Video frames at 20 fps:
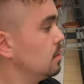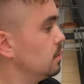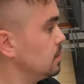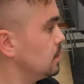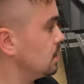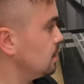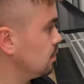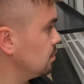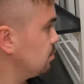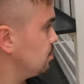we
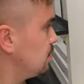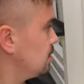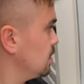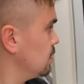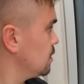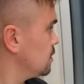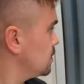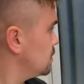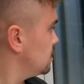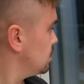are
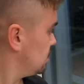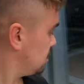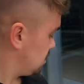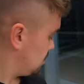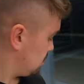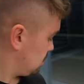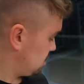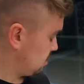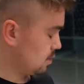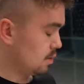parked
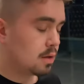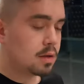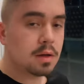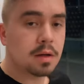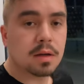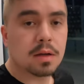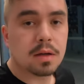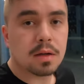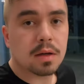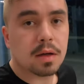
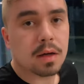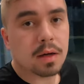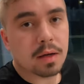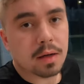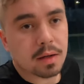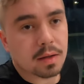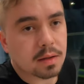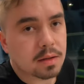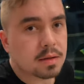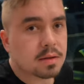
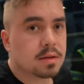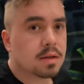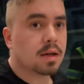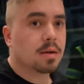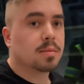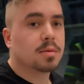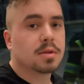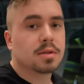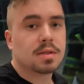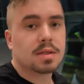and it's
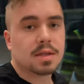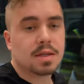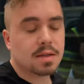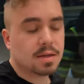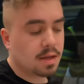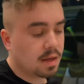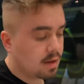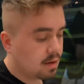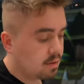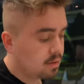time to sit
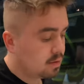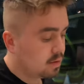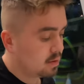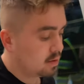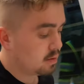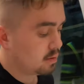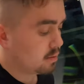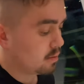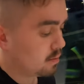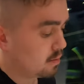down
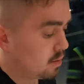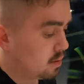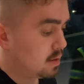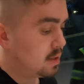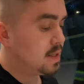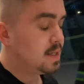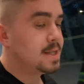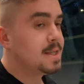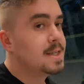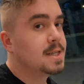
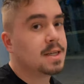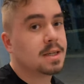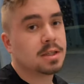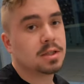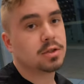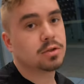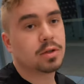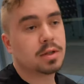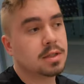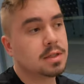and
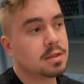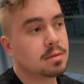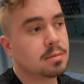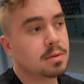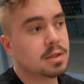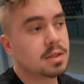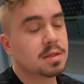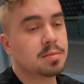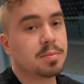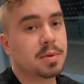enjoy some
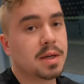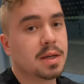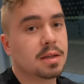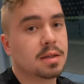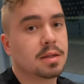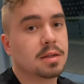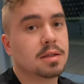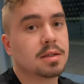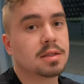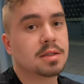of this
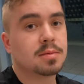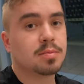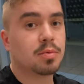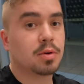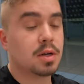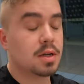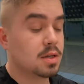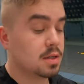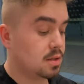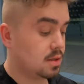Panda
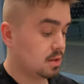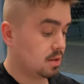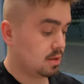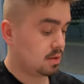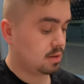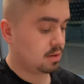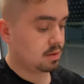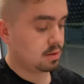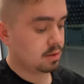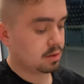Express.
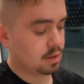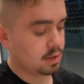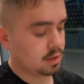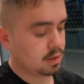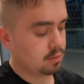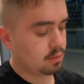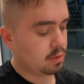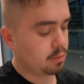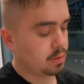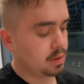Look
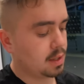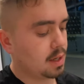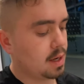at what we